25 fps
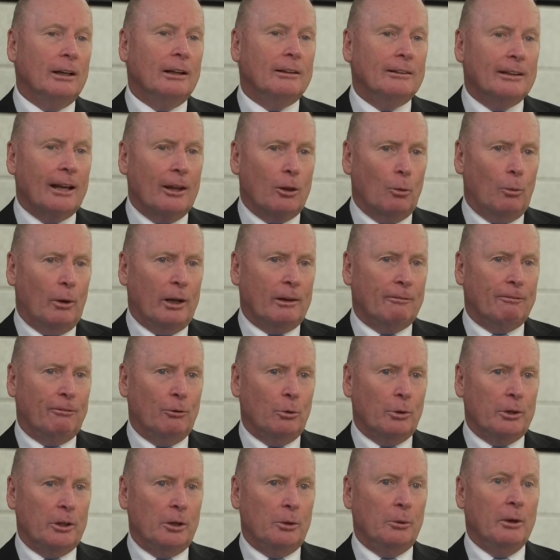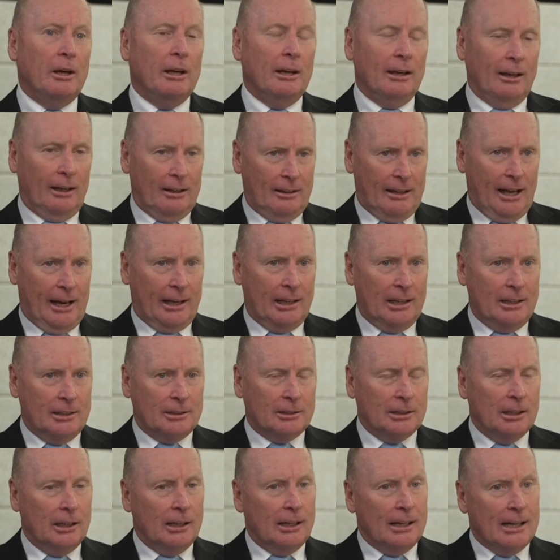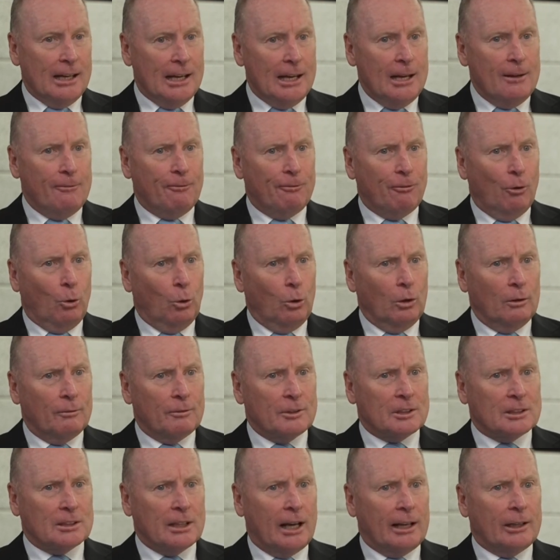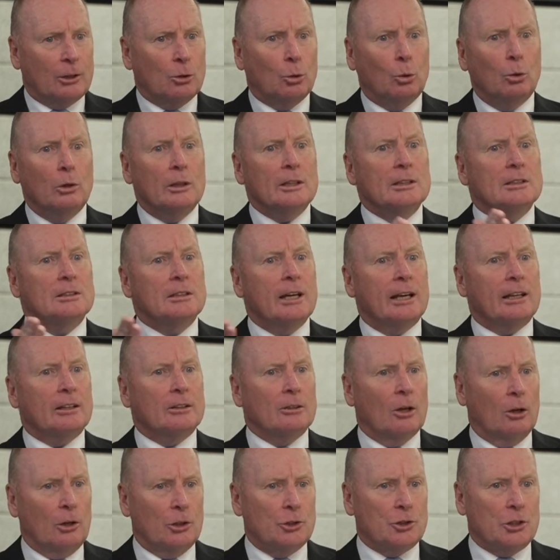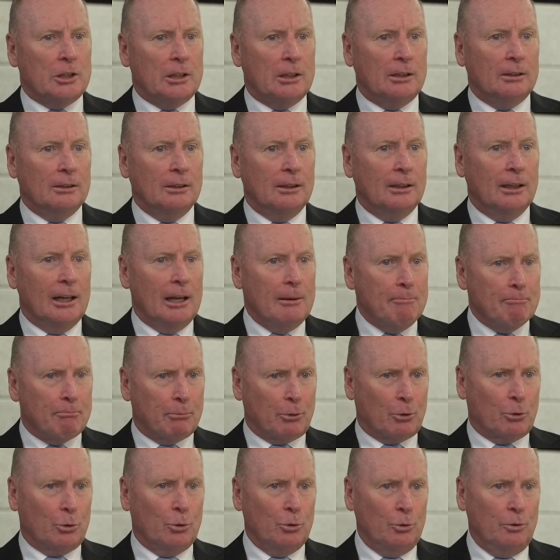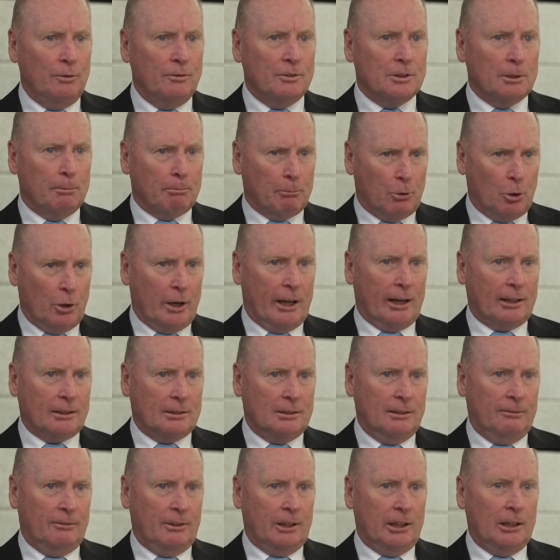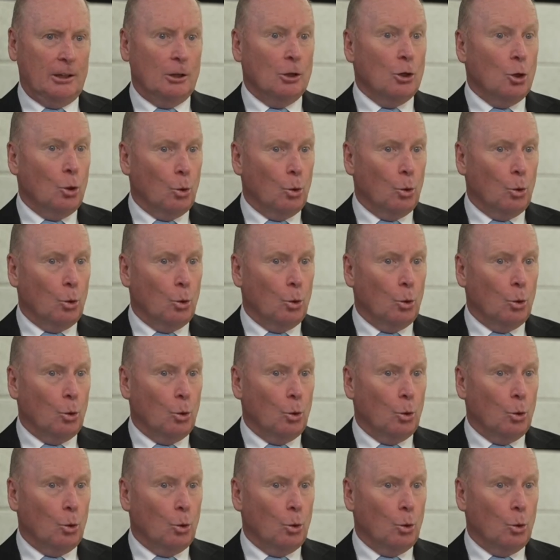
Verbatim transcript: Another one for you, and that is if all of a sudden all this technology improves productivity,